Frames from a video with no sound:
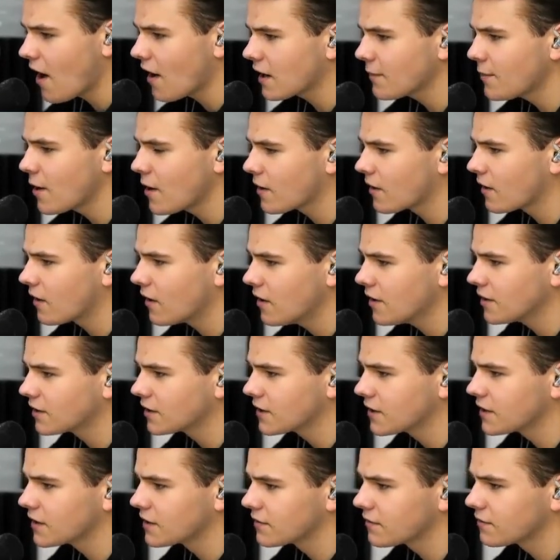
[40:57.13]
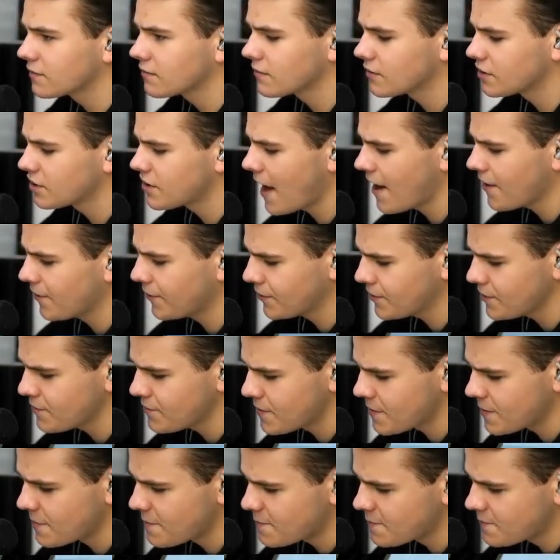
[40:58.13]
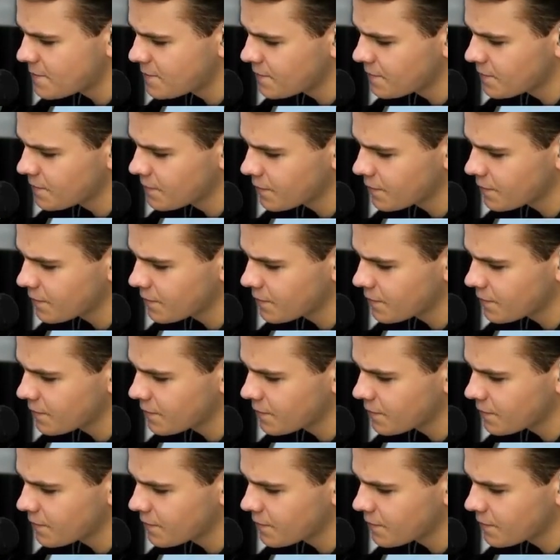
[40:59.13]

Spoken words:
even talk about cars on this channel, do we?